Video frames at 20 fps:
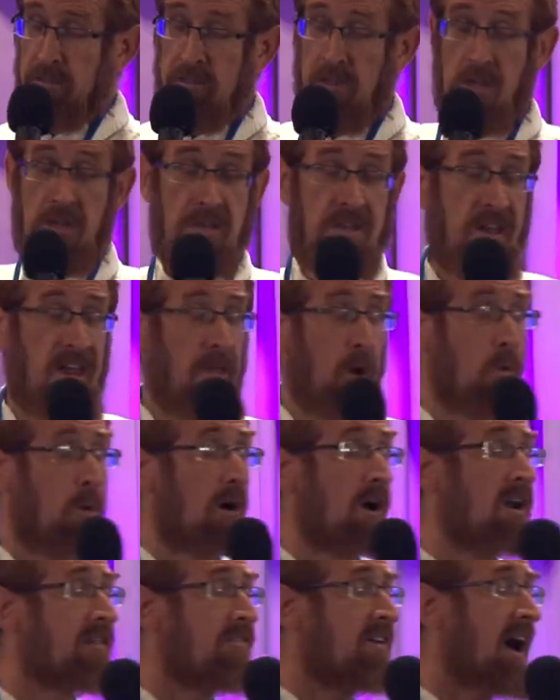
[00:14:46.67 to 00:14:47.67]
to see the
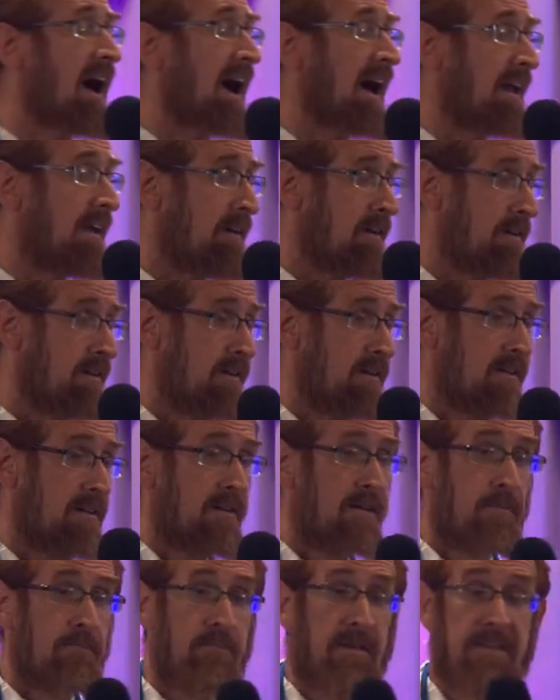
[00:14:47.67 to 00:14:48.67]
Word of God
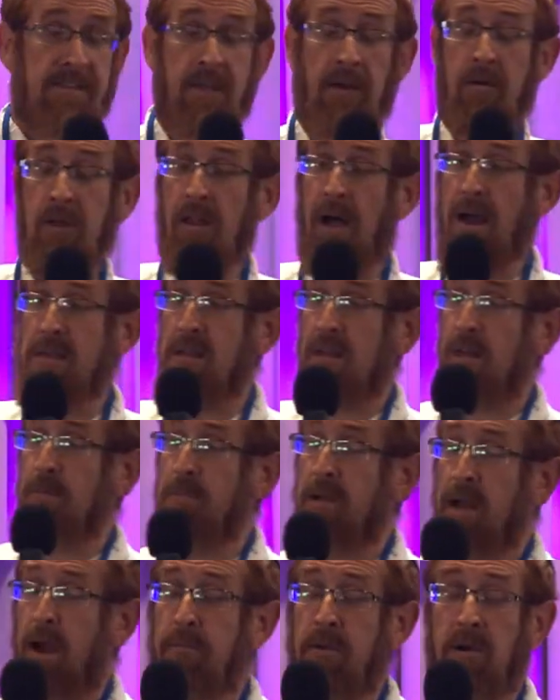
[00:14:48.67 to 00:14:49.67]
materializing and
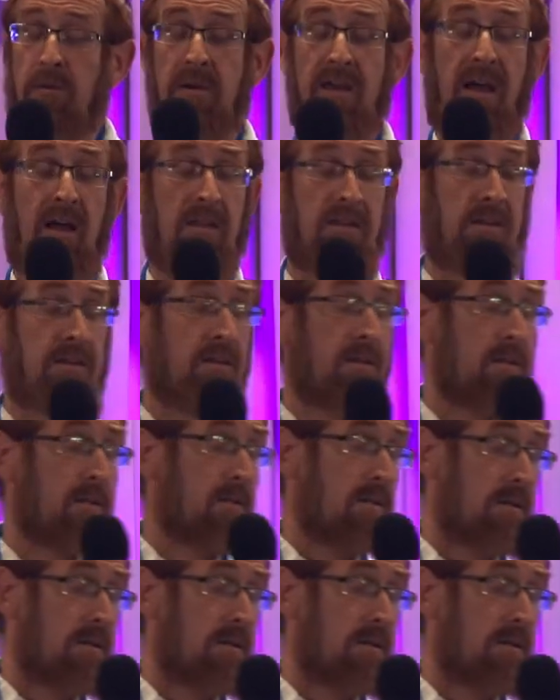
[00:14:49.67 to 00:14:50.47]
becoming reality,